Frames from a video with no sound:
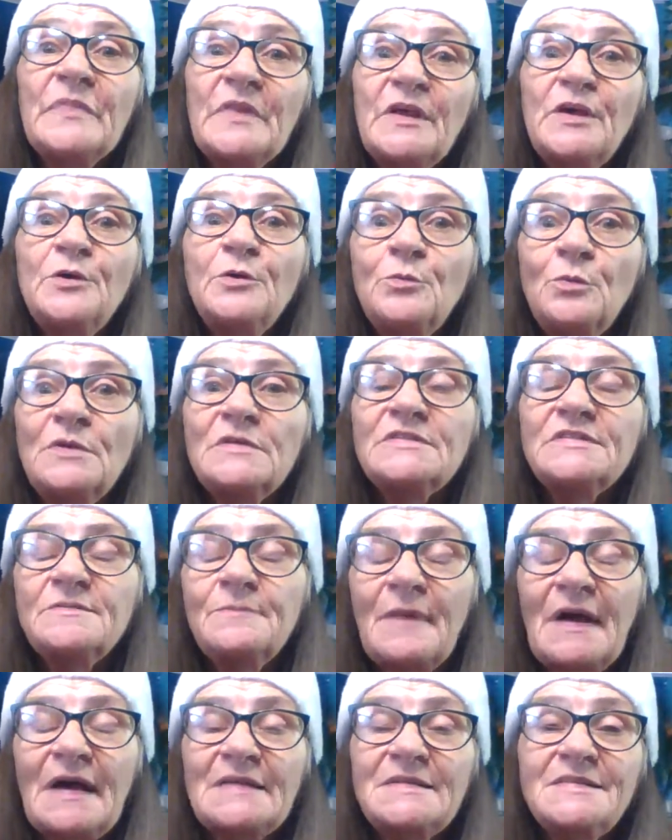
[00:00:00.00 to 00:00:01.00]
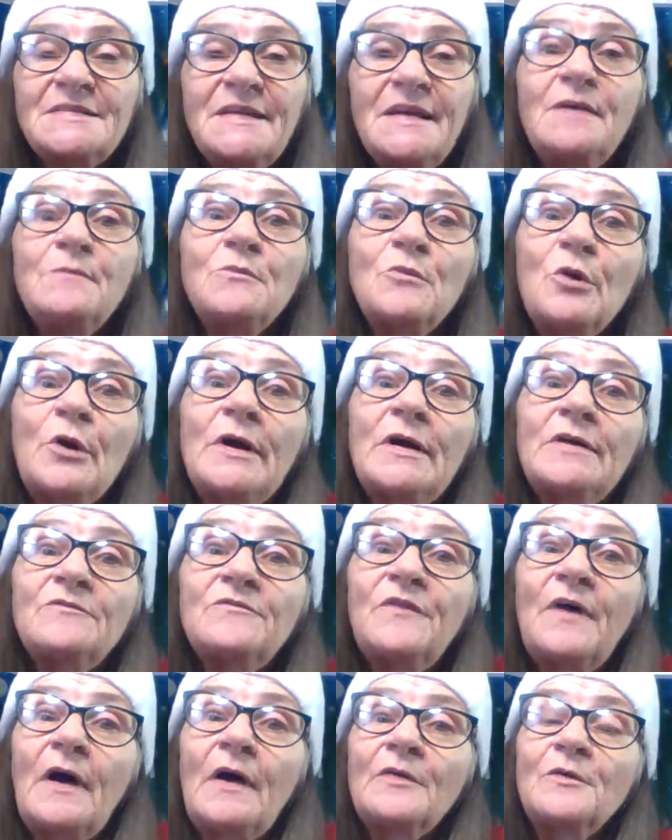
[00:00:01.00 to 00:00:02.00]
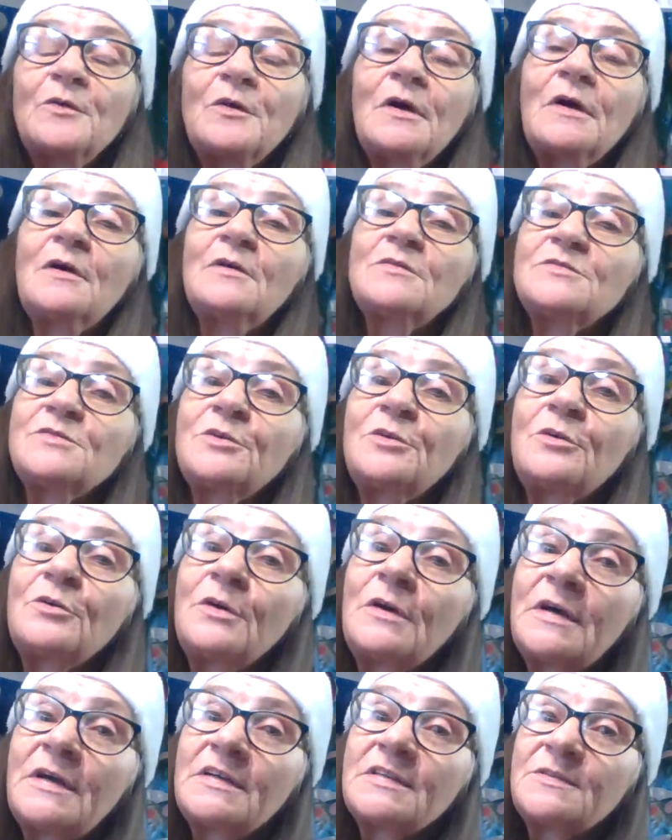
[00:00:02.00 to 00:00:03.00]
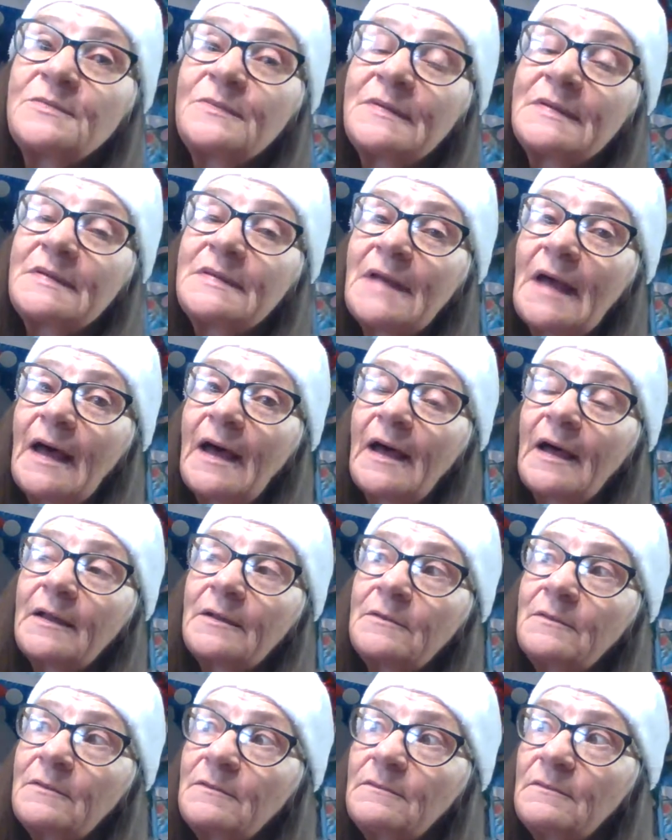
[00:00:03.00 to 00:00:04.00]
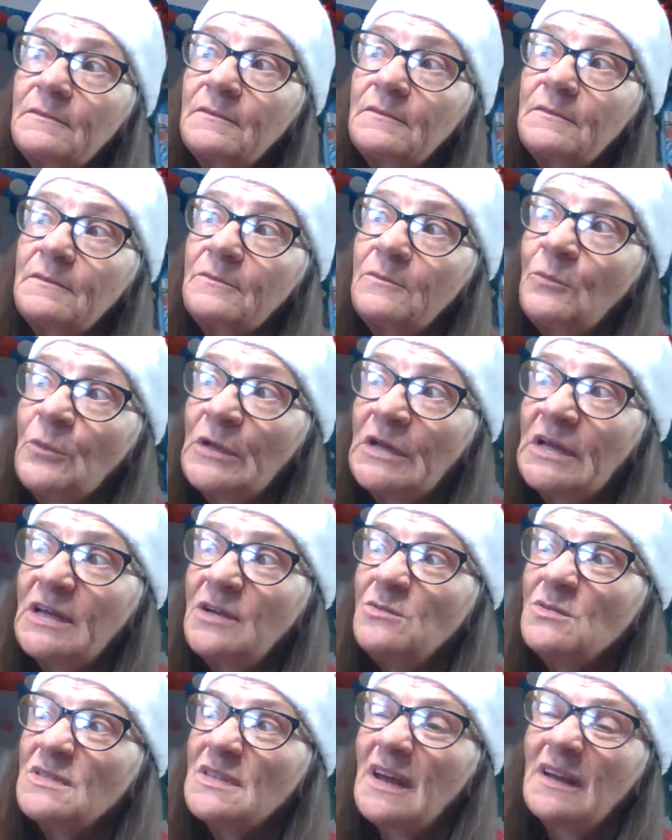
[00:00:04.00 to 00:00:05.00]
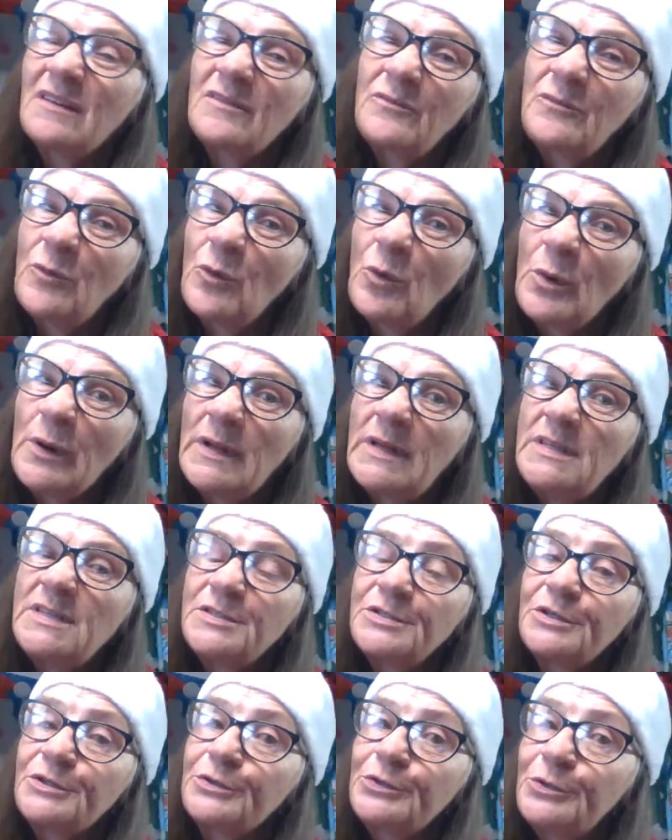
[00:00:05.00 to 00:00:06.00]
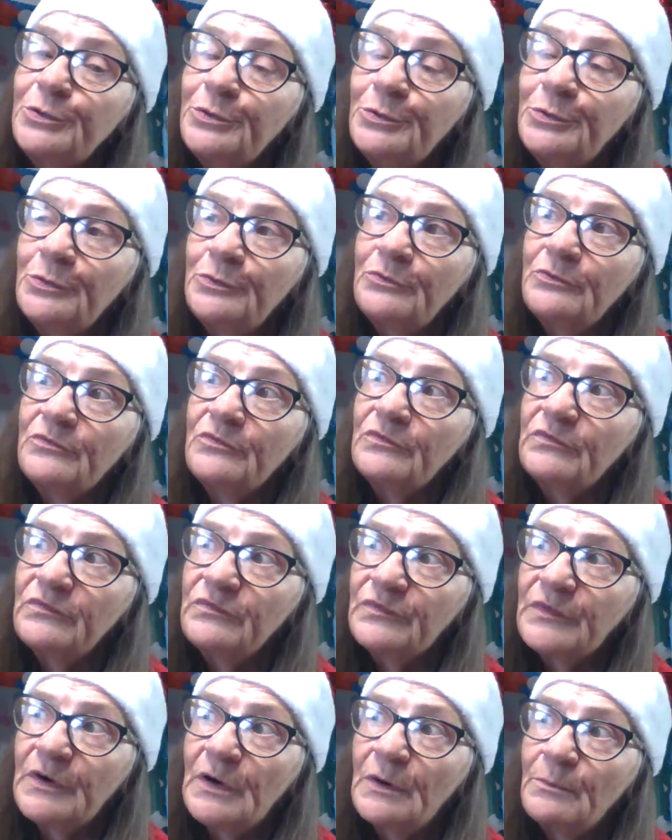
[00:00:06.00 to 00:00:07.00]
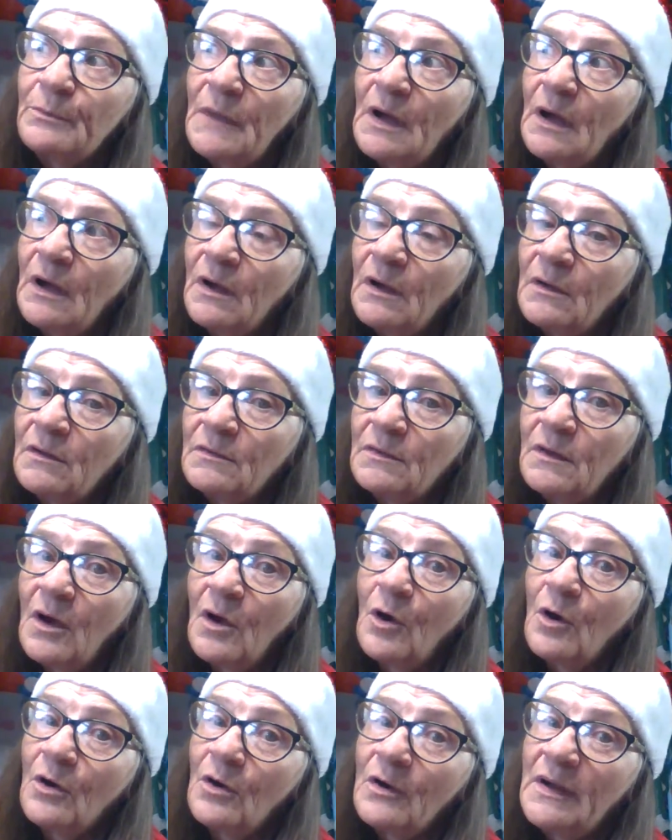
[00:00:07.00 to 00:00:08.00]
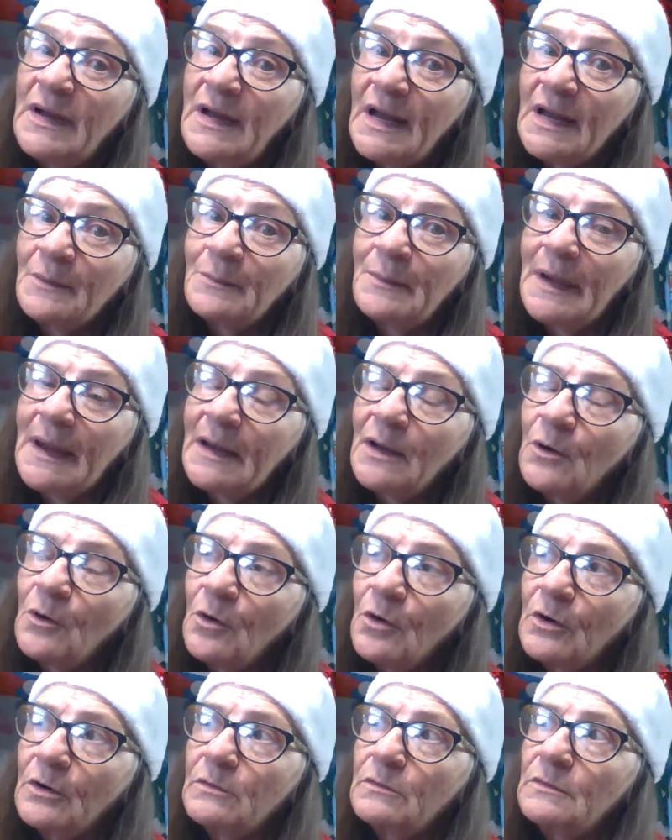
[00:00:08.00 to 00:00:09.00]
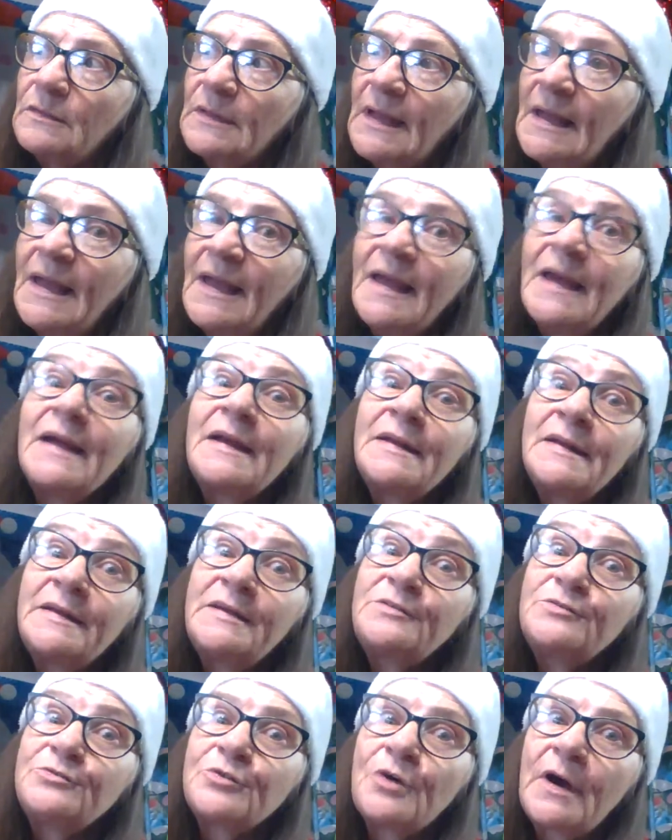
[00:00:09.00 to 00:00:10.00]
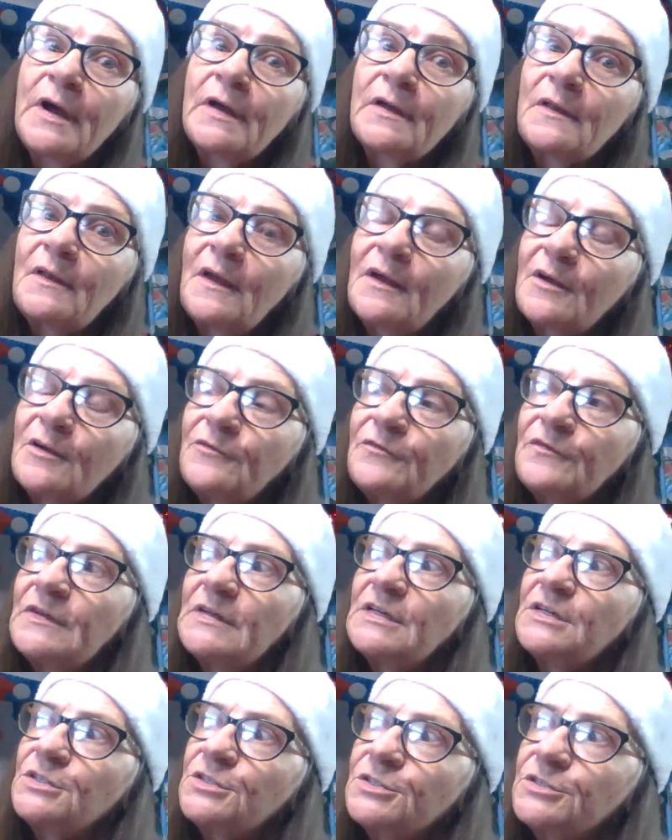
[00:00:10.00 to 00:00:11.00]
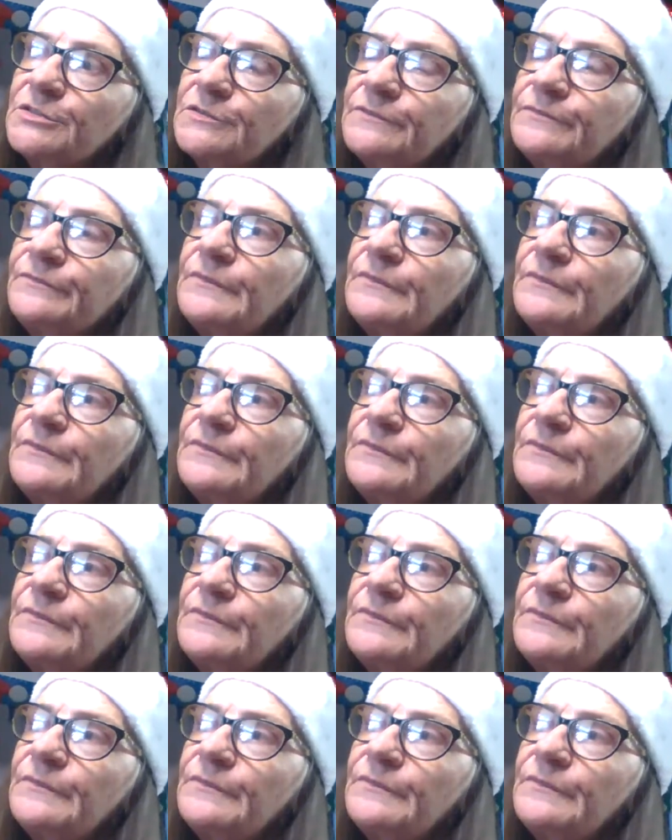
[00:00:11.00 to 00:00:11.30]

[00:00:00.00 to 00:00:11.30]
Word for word: who was my step grandfather, because her husband died when he was like 42 from a, he had a bad heart, and he drank like a fish.